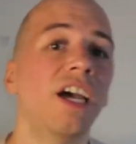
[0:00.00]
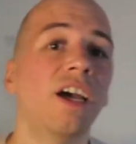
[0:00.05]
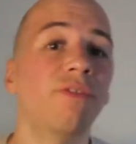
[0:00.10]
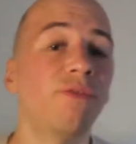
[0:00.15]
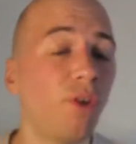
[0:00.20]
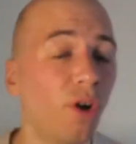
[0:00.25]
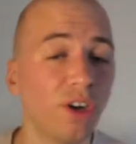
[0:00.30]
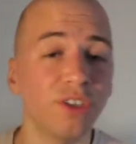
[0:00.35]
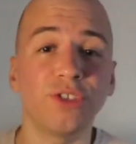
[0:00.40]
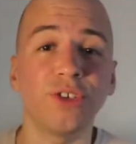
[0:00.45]

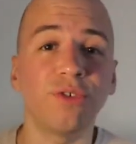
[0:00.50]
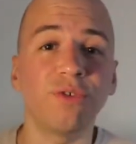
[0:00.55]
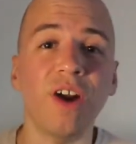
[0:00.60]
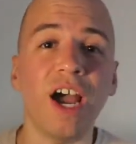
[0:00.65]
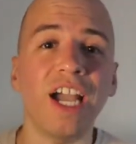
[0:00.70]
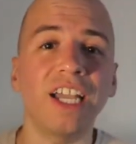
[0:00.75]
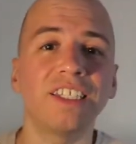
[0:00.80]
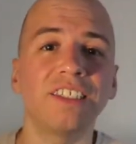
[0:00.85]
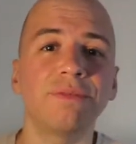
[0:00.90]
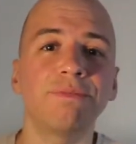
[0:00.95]
Of course you're
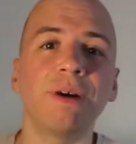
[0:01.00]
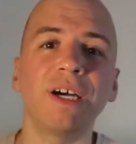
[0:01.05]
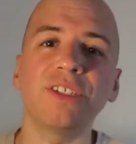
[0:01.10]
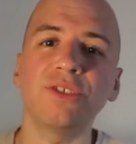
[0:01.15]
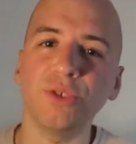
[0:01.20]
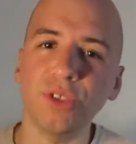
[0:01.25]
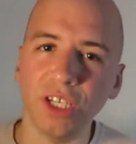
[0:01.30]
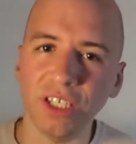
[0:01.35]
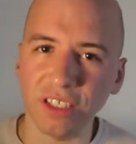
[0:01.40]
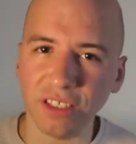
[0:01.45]
right,
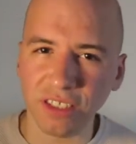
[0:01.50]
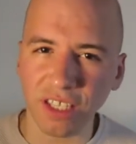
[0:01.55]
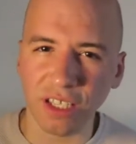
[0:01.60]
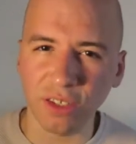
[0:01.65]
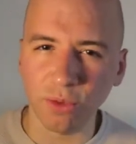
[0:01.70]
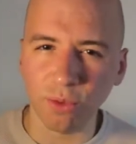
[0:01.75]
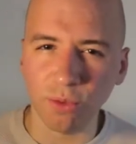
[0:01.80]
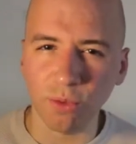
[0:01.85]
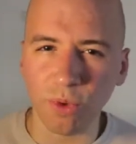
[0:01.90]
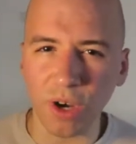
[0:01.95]
but do you
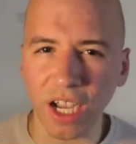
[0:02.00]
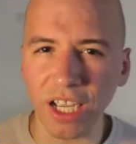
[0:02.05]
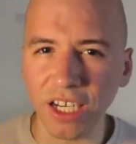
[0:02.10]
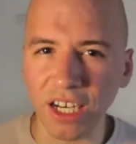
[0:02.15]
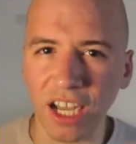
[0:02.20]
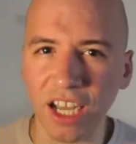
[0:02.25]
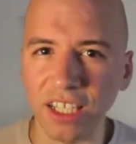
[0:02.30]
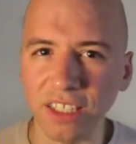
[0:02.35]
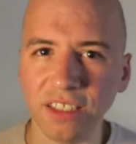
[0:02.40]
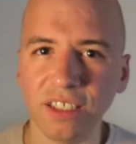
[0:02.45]
understand why
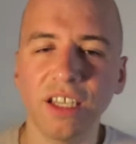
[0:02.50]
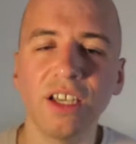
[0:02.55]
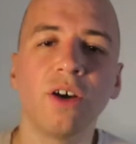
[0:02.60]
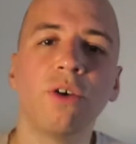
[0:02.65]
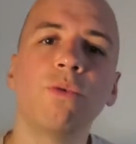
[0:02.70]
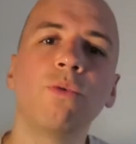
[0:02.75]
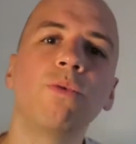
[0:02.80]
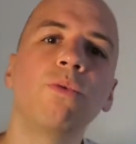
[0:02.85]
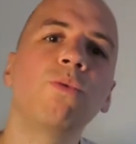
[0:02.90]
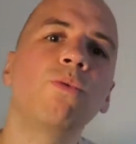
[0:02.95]
not?
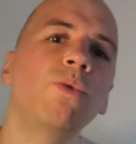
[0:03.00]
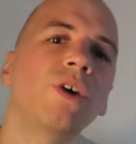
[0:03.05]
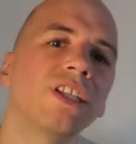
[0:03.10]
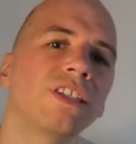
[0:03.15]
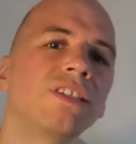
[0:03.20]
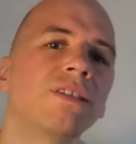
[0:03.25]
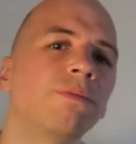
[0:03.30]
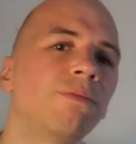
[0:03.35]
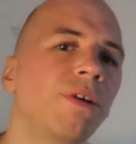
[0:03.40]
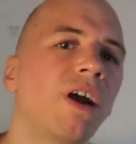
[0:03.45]

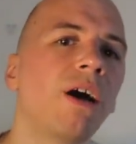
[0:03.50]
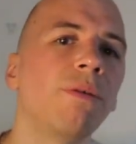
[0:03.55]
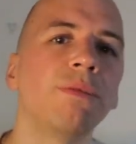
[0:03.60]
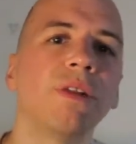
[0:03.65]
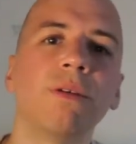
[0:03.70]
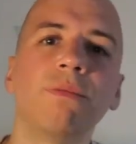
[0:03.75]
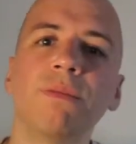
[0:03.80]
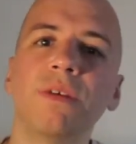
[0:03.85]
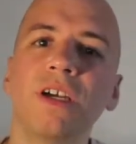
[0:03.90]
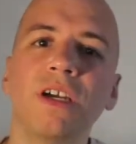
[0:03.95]
What's the
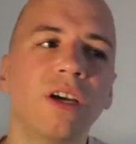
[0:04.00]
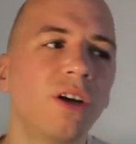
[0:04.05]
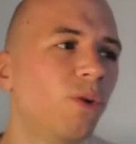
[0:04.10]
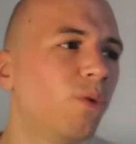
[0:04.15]
problem?